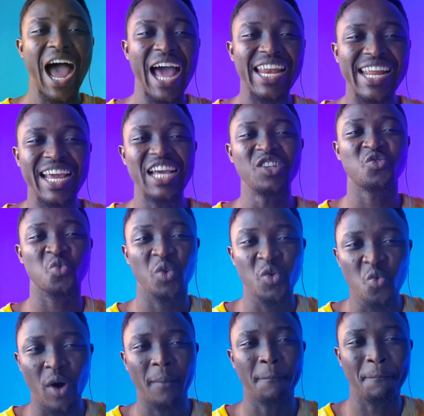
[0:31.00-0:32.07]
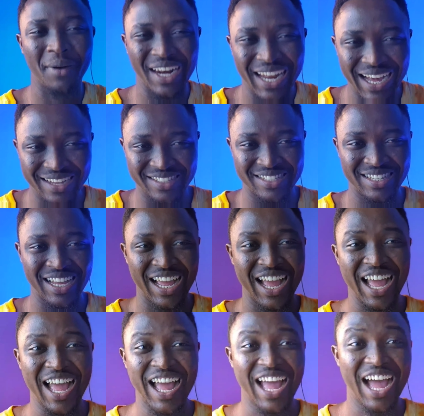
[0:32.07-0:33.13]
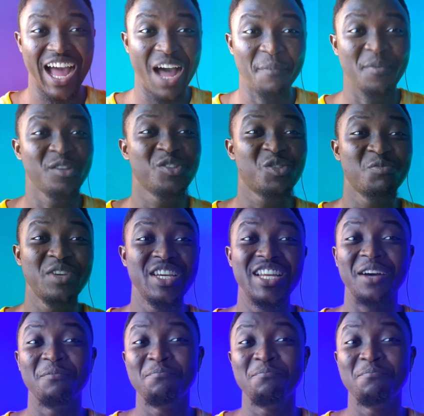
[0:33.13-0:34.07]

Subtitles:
and the S21 Plus, happens to be the